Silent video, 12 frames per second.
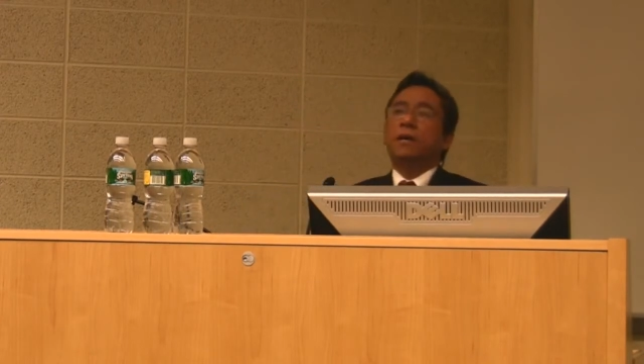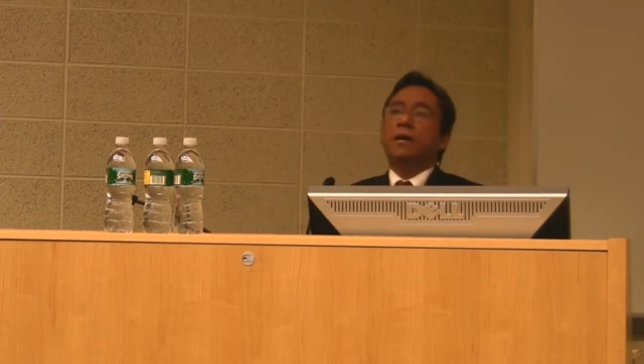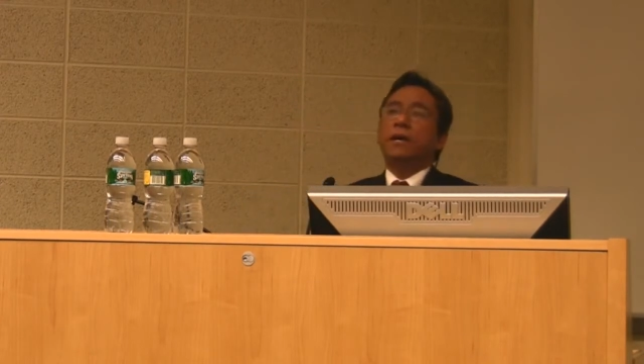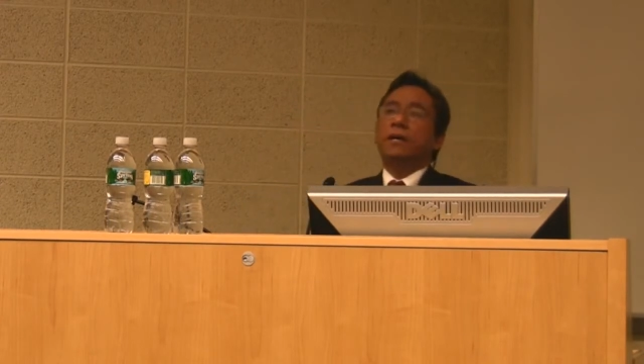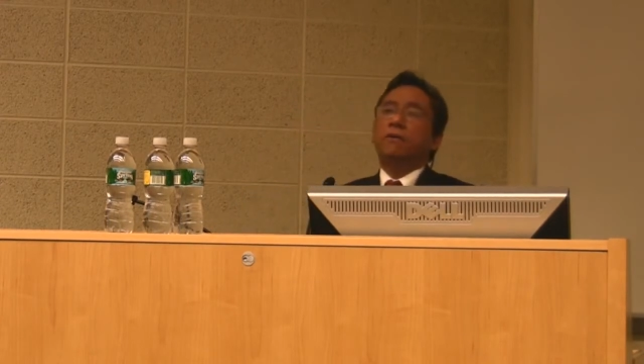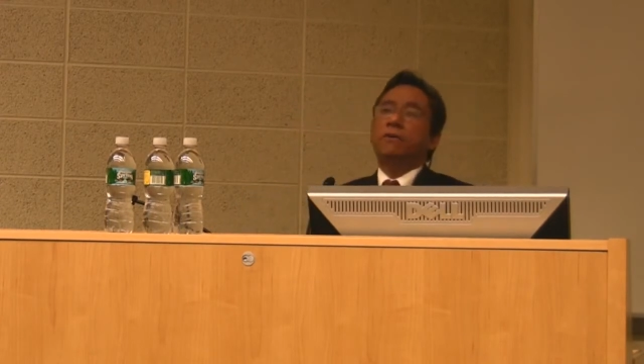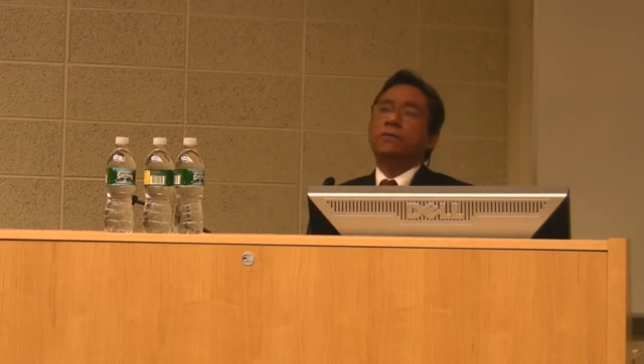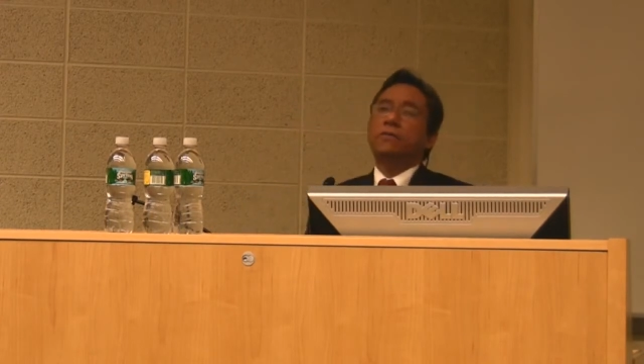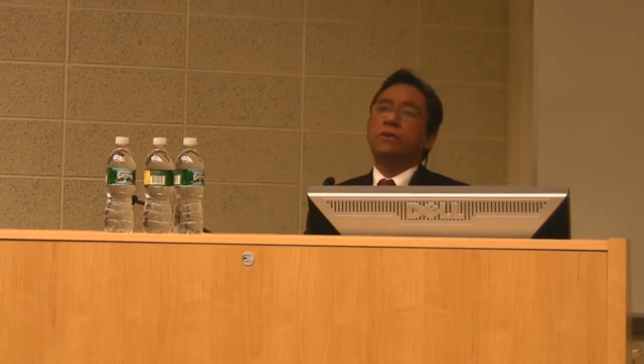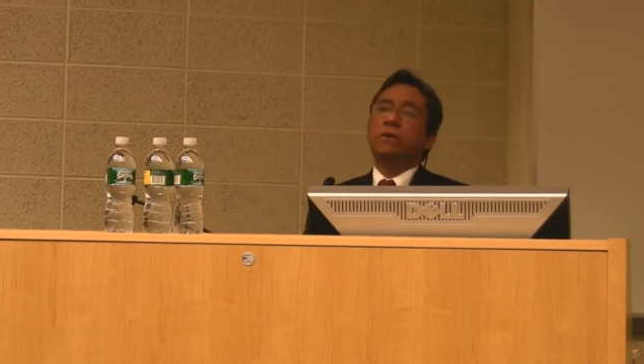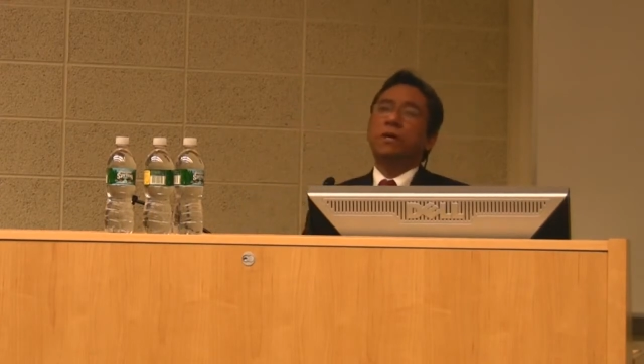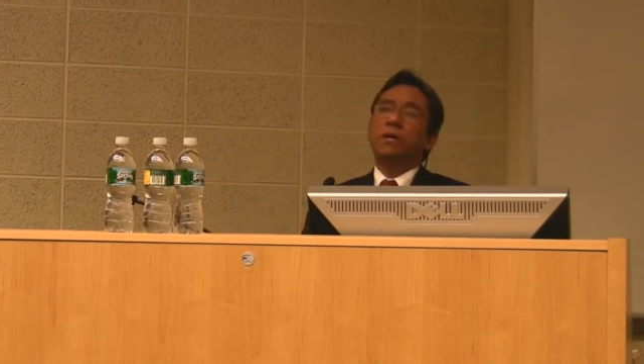And
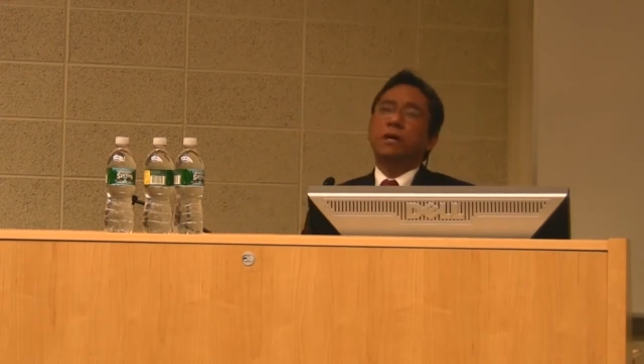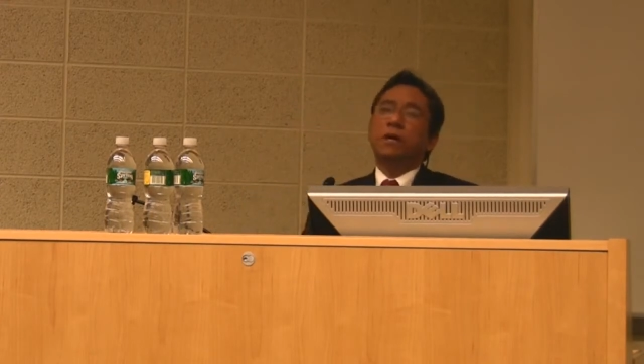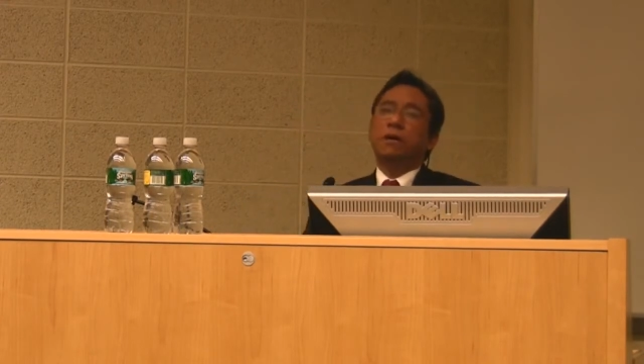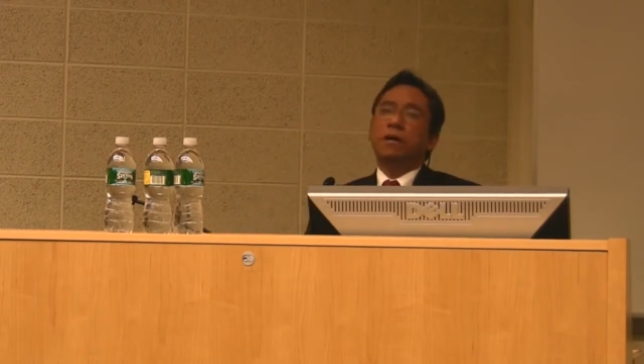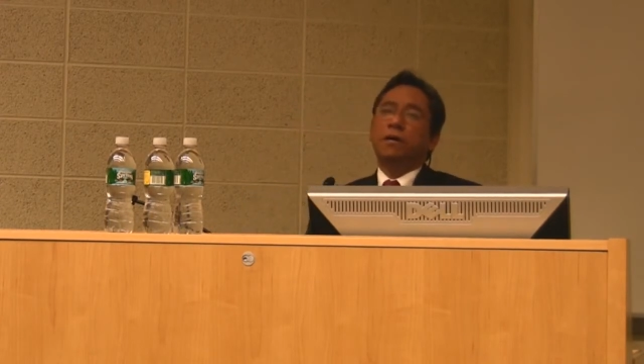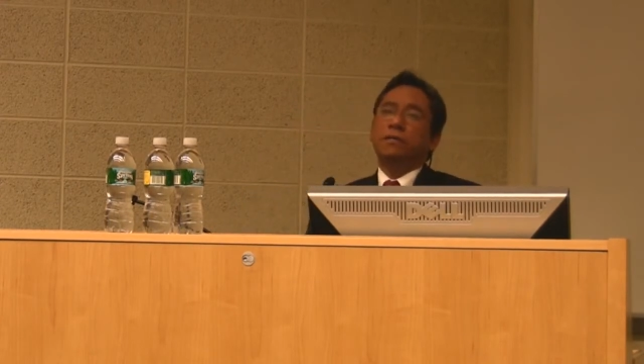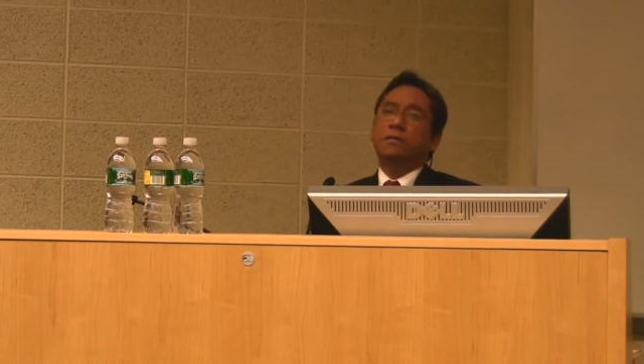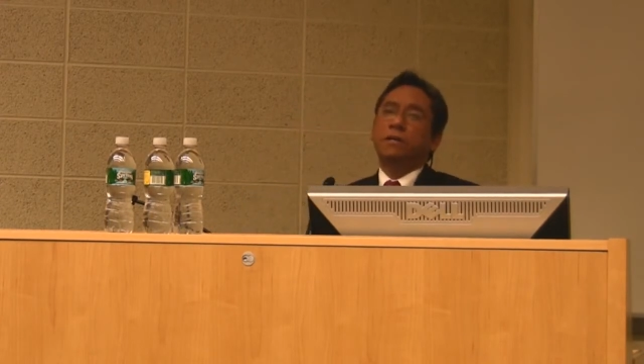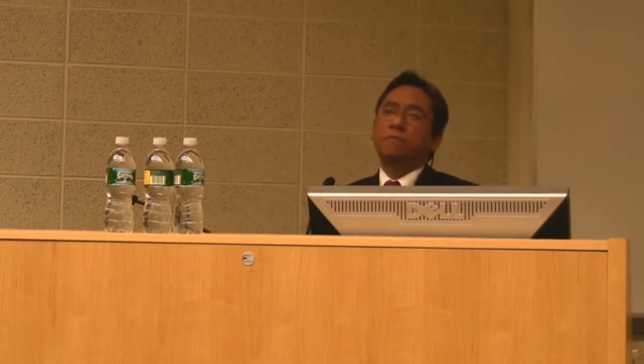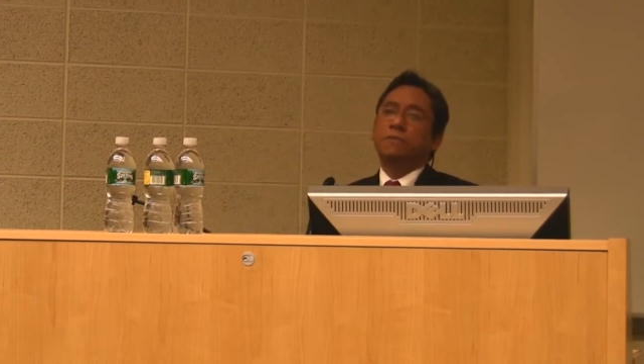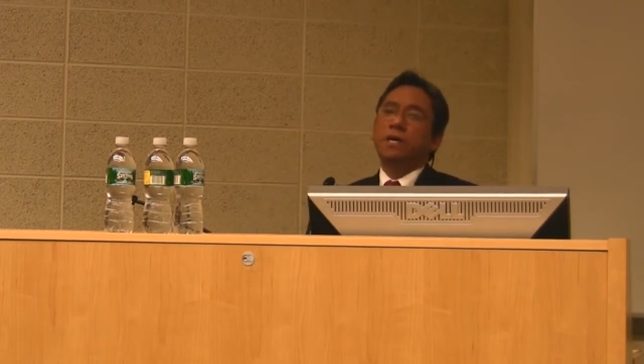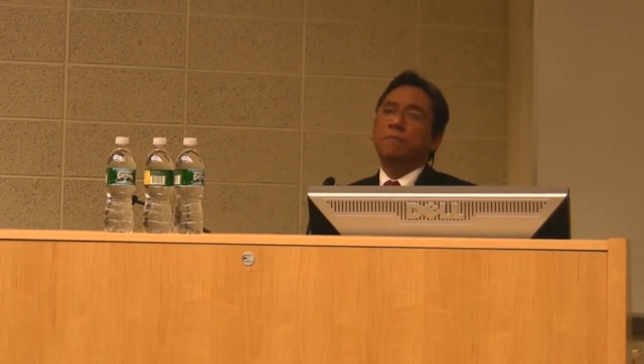also,
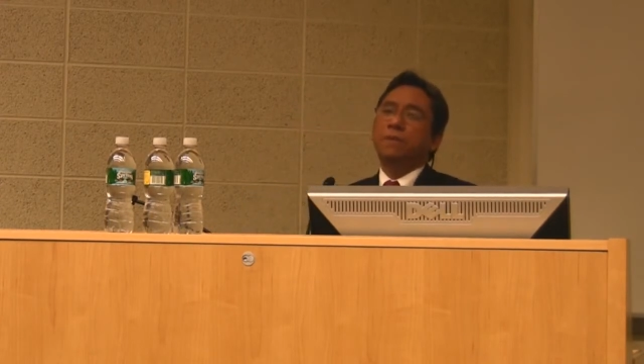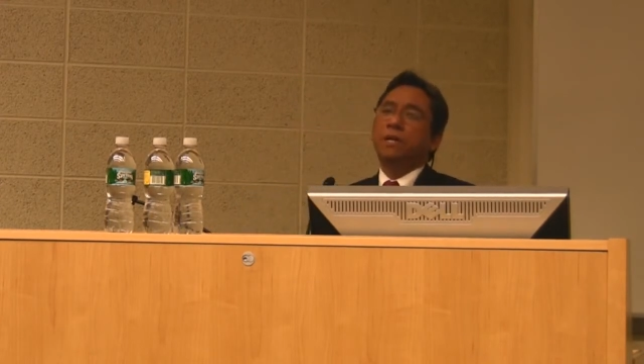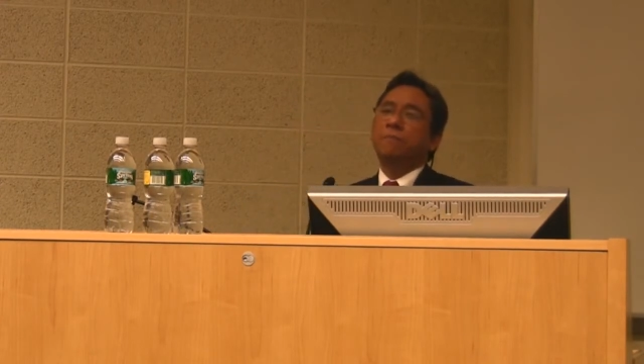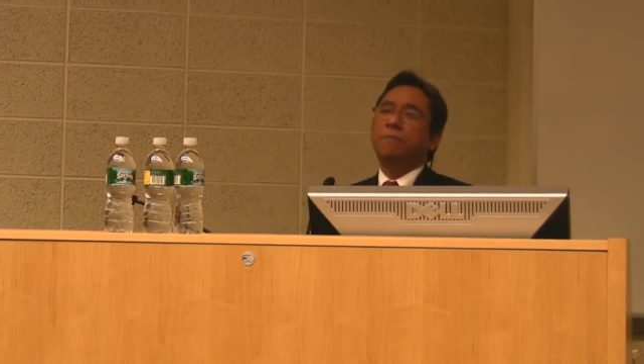sometime in